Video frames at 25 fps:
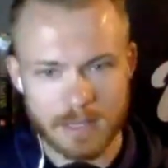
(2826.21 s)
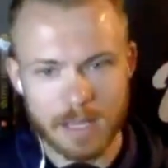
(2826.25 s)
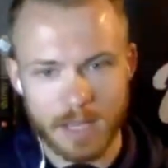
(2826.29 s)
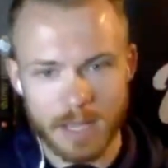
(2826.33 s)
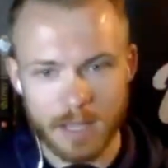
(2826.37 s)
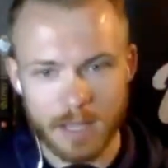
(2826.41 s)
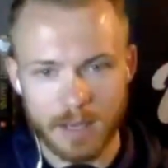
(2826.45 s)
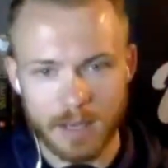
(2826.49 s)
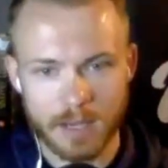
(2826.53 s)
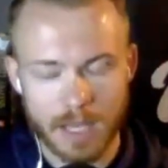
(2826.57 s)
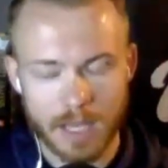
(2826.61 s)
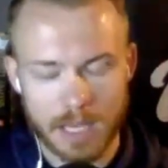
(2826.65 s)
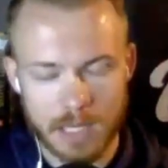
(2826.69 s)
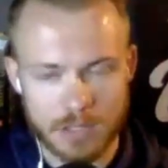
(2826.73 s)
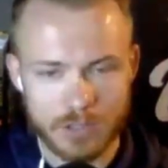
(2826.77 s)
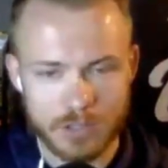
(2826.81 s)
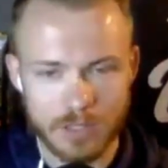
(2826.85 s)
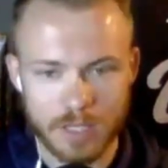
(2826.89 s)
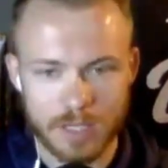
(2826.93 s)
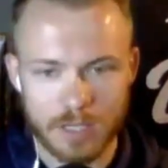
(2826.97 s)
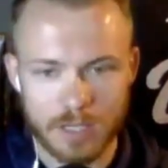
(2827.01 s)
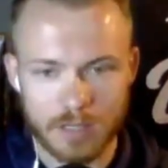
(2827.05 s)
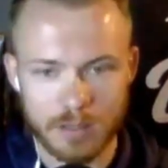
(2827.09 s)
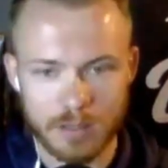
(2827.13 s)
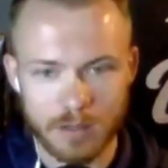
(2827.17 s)
And
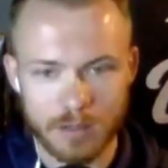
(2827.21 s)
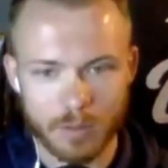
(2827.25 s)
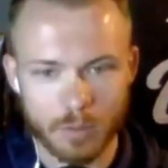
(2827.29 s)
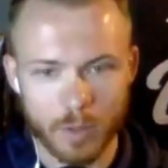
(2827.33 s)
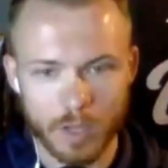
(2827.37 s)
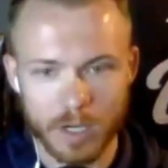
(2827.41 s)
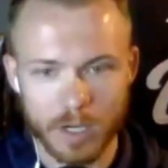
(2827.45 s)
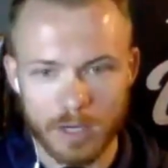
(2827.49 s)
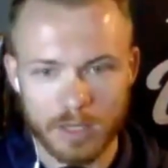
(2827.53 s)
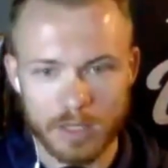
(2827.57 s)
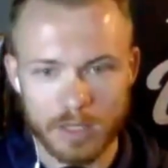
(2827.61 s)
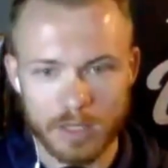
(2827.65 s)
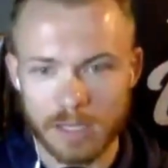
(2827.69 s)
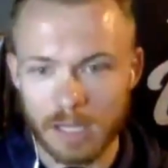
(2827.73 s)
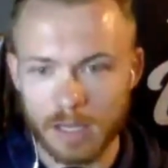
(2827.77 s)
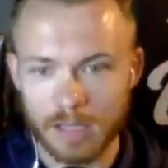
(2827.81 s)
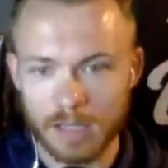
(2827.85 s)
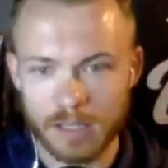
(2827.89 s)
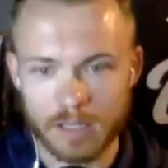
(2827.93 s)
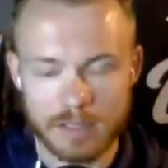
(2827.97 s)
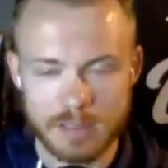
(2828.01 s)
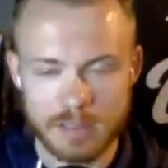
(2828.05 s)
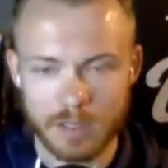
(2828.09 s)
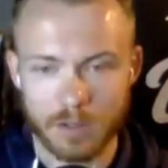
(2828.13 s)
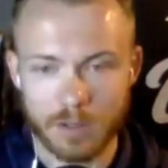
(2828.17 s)
Adrian, where can the
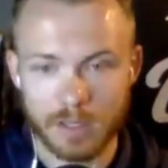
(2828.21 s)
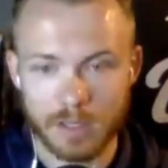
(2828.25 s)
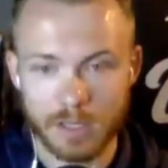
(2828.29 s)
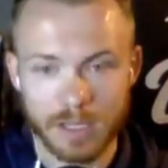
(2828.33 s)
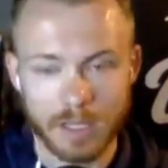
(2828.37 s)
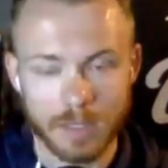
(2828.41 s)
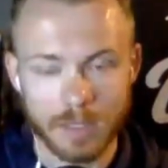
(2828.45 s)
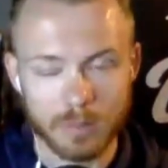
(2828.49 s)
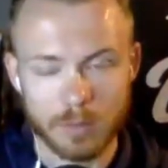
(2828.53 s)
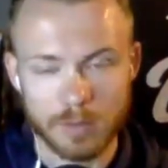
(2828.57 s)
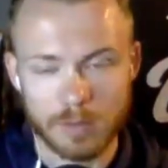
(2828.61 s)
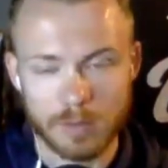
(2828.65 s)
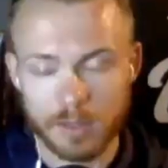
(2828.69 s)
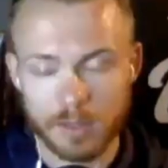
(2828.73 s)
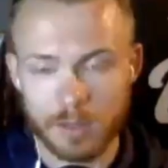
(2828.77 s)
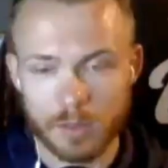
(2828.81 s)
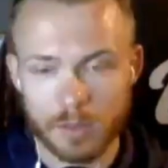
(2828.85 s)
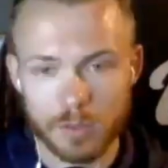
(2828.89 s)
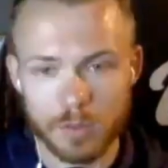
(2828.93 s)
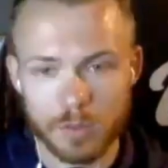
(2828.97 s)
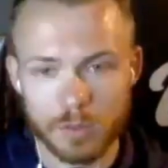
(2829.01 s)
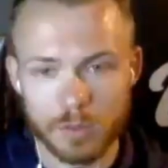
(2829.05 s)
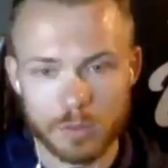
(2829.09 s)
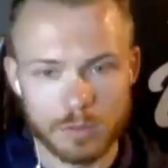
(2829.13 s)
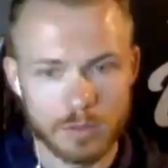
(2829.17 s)
audience go to connect with
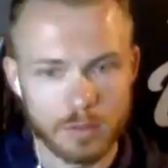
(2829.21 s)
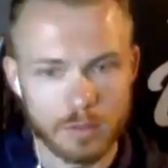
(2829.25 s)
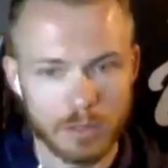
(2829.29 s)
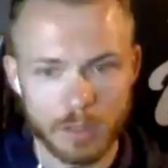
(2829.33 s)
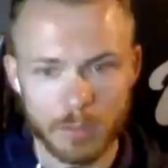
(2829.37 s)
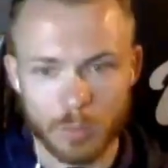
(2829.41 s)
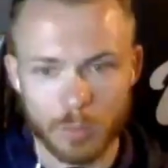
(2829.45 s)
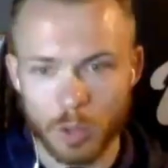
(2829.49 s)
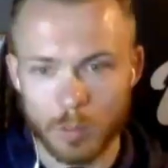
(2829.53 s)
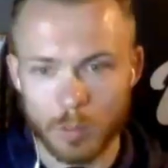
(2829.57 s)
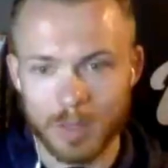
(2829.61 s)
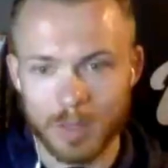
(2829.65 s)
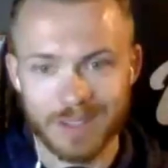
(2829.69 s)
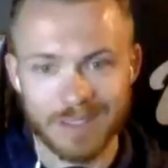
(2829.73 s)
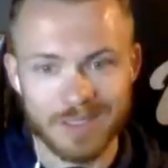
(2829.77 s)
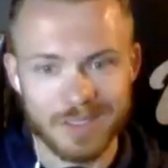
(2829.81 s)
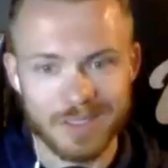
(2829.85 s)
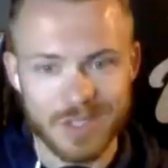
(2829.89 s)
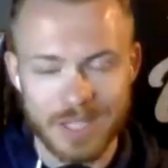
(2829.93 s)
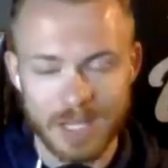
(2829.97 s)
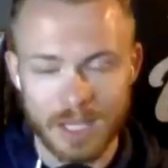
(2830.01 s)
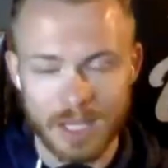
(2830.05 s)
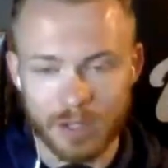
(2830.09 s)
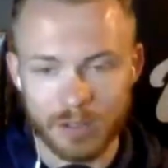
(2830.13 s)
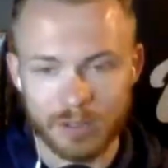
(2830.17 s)
you, learn more about
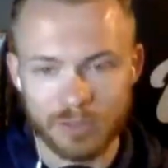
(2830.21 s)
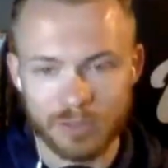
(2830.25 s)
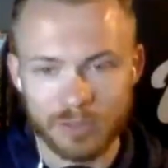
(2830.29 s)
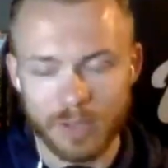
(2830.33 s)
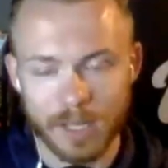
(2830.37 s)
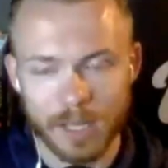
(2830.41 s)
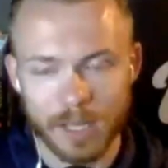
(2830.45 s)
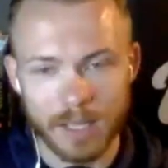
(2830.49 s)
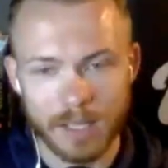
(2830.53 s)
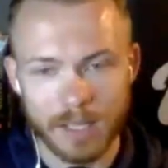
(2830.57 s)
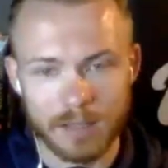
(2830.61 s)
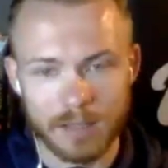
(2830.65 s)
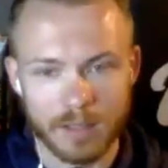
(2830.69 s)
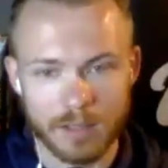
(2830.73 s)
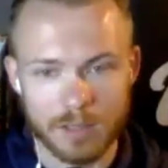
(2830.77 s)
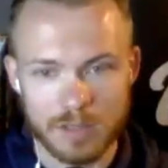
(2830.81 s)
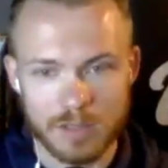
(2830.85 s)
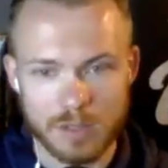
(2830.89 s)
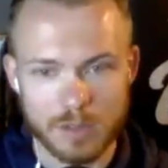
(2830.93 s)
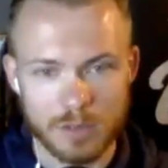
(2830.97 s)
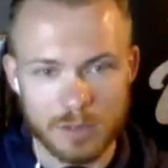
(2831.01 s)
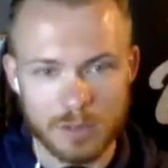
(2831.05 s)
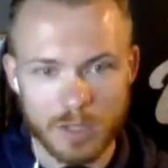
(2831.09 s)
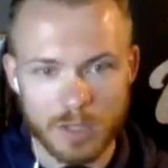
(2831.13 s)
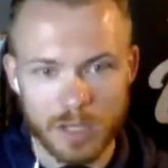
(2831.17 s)
yourself, and
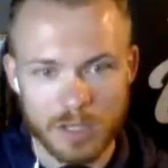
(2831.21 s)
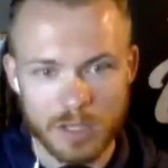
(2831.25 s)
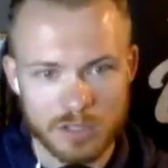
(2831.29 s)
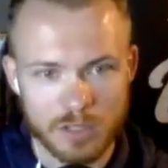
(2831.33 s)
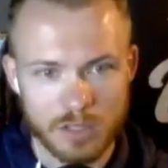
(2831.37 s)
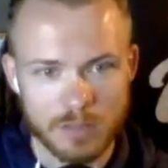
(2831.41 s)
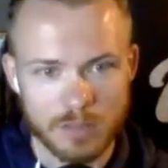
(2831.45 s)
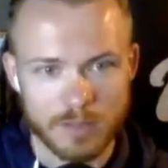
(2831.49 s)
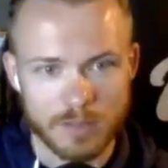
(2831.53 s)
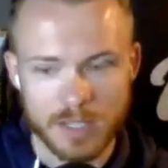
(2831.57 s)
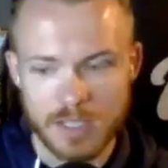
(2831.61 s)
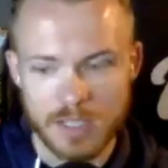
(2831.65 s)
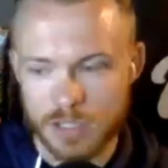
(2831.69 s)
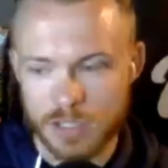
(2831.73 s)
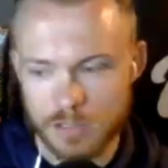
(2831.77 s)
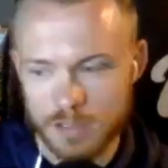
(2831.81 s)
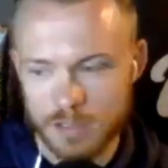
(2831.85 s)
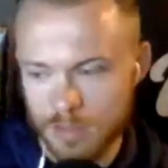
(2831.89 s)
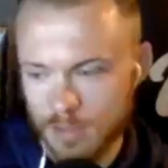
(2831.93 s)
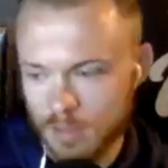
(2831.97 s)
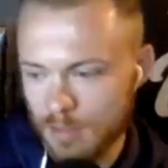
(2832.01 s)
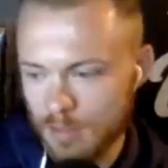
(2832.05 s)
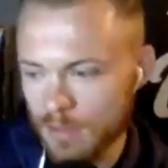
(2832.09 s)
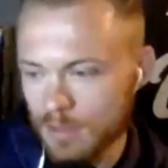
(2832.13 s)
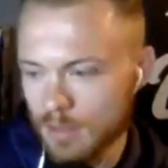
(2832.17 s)
also DuContra
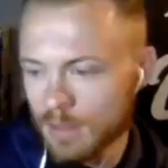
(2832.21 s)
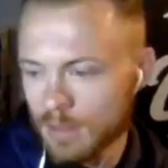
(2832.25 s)
Ventures?